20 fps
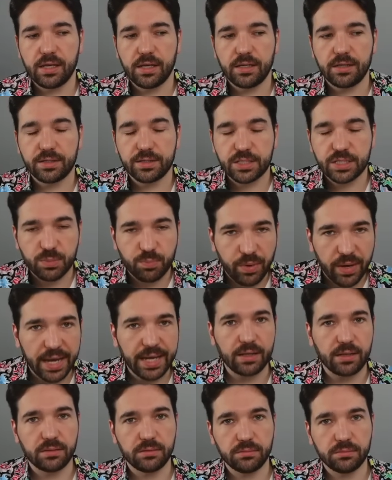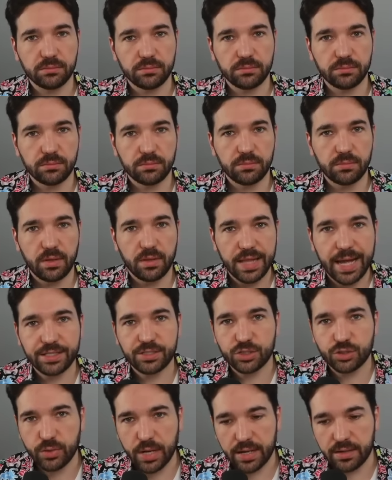despite that
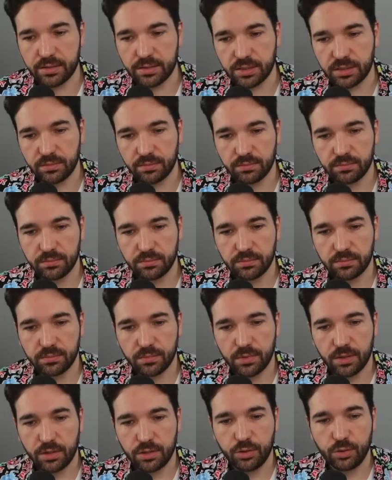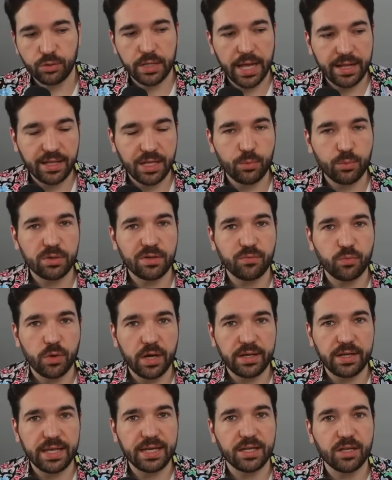strategy. You likely would have
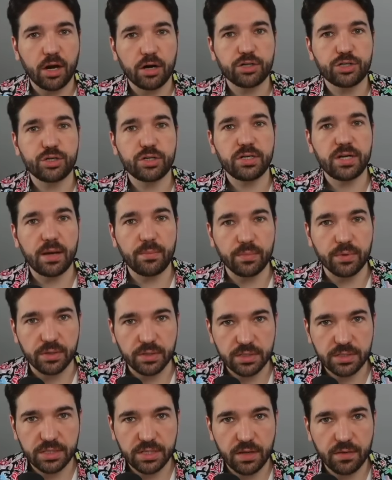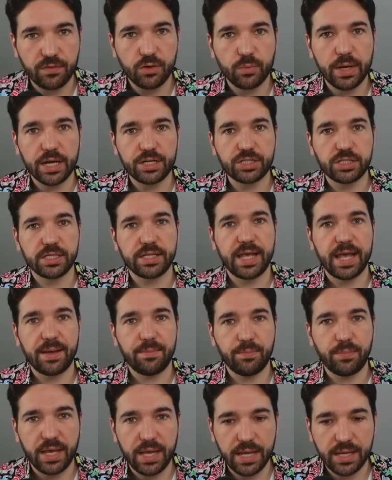won in larger numbers if you actually
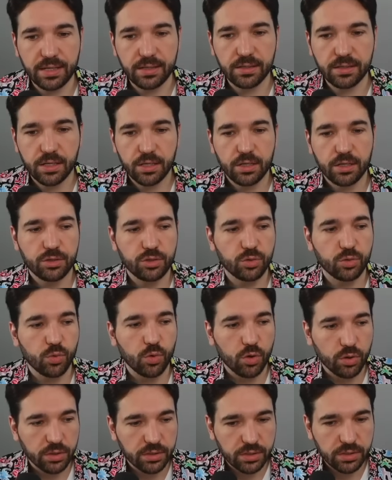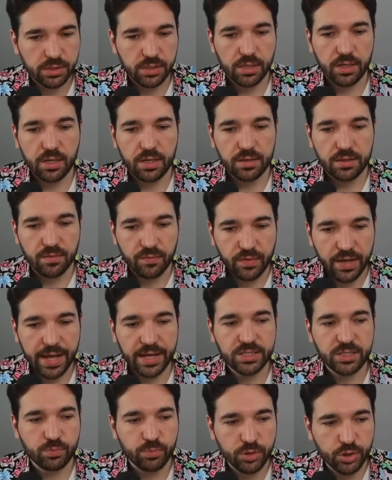campaigned towards the
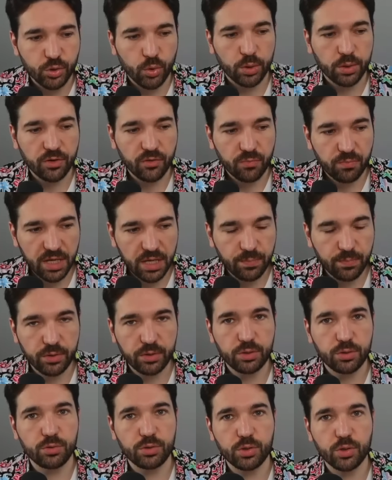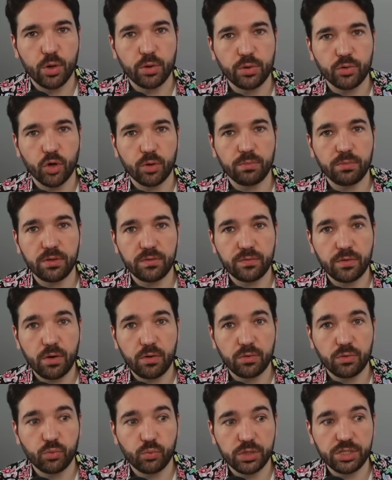vast majority of people who don't normally
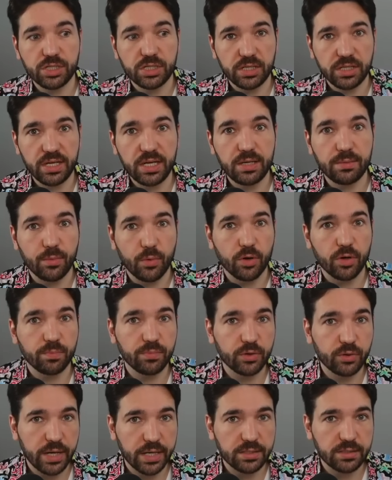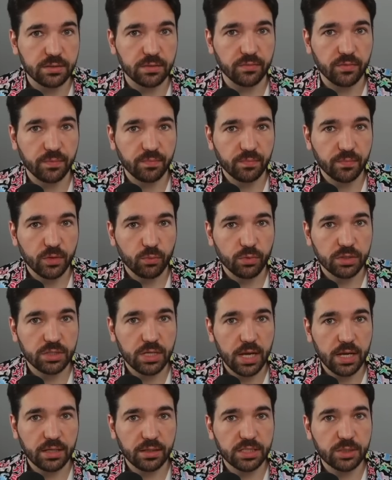vote, which lean more progressive. We're
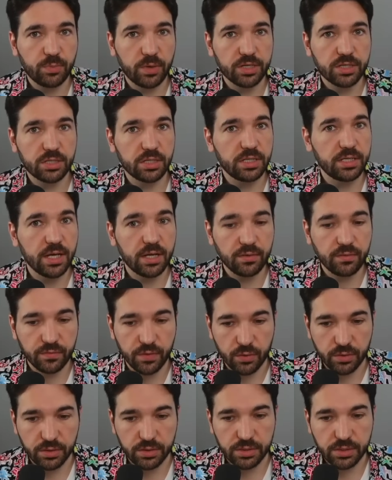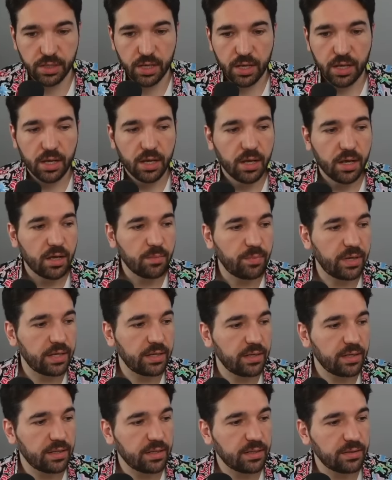talking especially young voters.
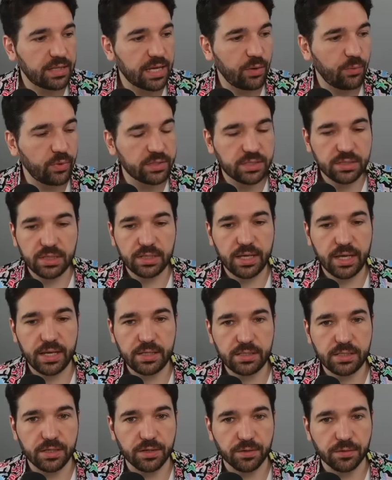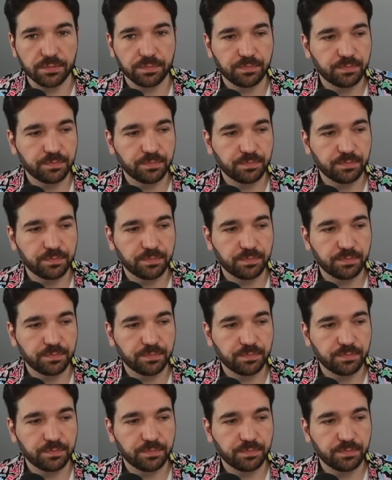But that wasn't the case here.